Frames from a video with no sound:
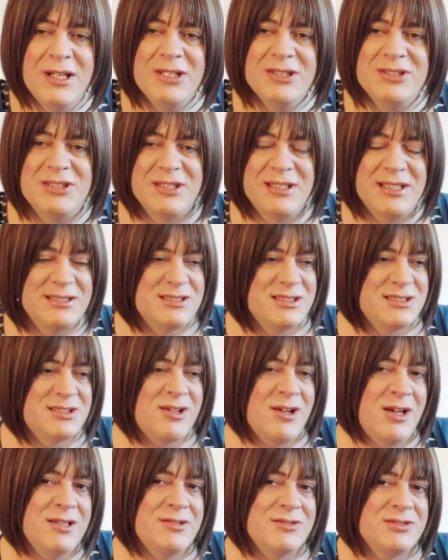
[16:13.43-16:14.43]
So there's this
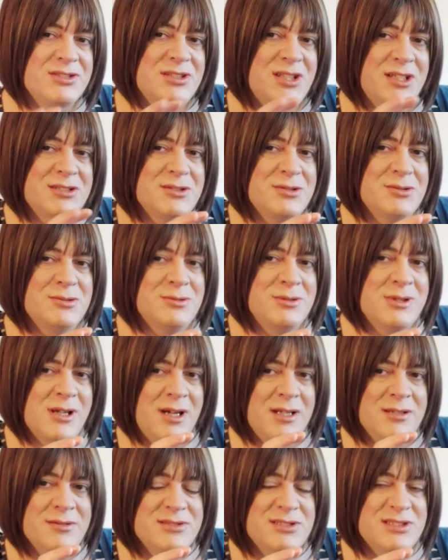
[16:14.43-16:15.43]
kind of subtle
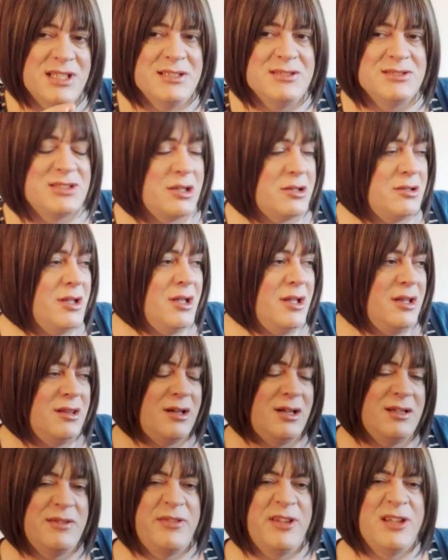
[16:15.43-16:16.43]
kind of scene. So
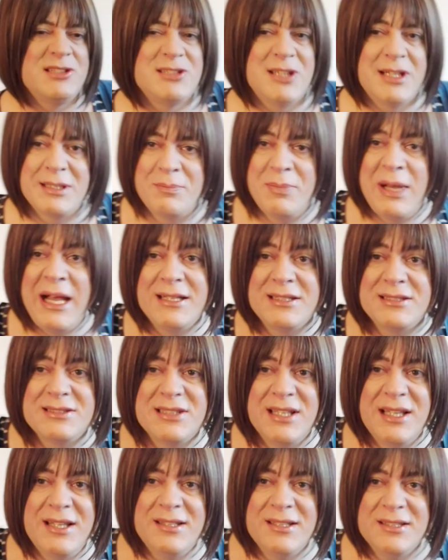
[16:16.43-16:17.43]
like things like the back
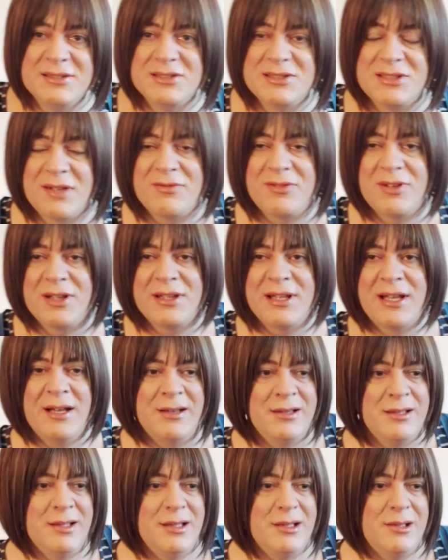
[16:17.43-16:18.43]
scene and stuff like
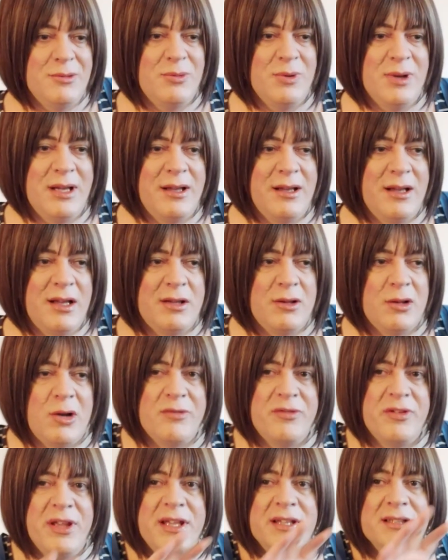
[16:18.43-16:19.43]
that, where a lot
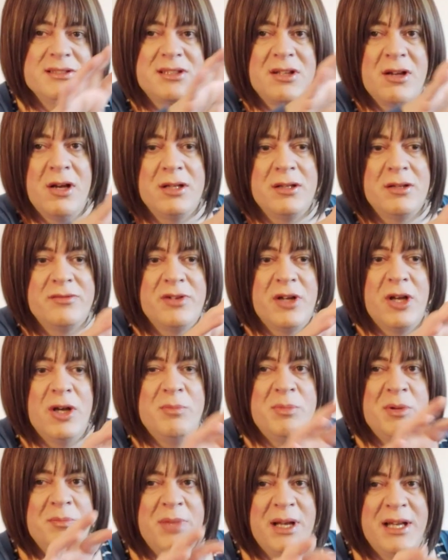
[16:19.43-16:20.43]
of it is kind of
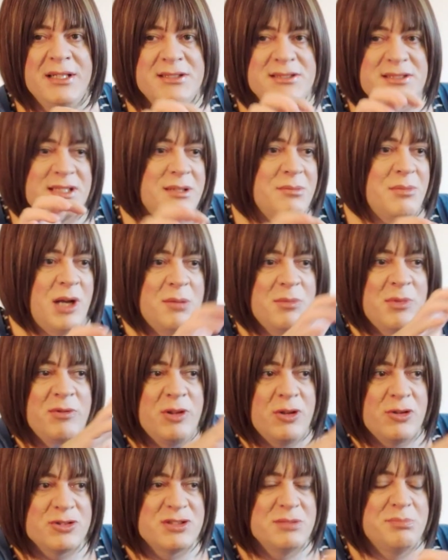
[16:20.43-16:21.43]
urban based at the moment,
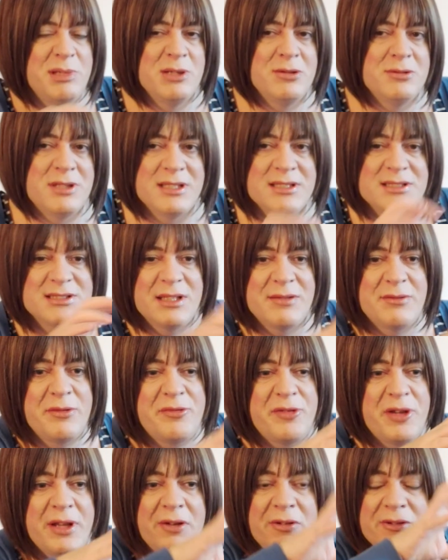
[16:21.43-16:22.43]
lots of buildings and
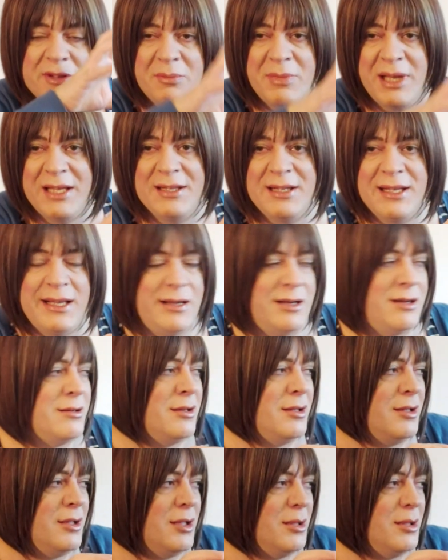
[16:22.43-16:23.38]
everything on the main layout.